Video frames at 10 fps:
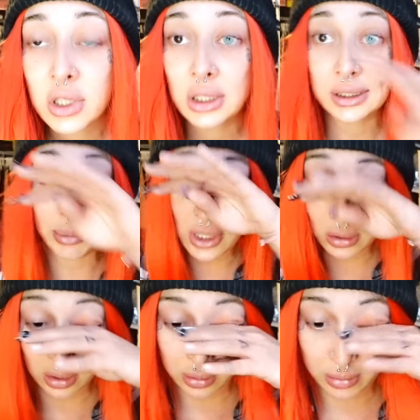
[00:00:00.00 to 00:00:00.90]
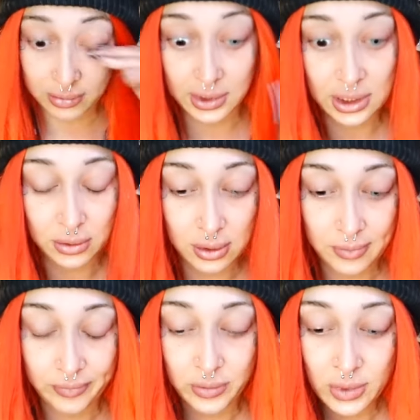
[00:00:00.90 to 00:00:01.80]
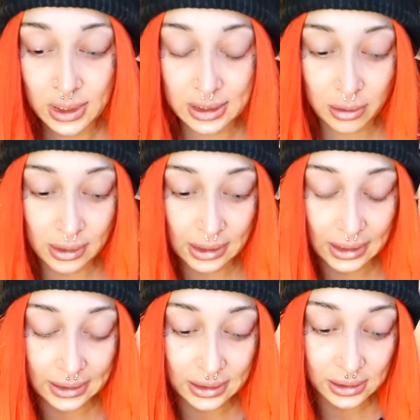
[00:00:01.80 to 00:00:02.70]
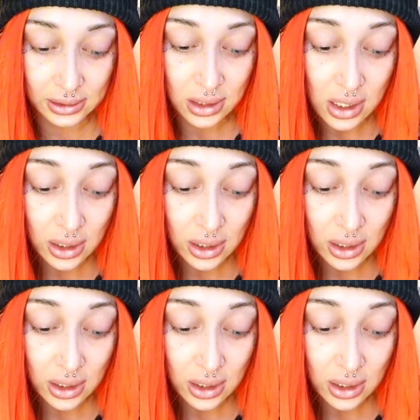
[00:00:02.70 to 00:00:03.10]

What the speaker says: Let's put another one for this one because I really like these.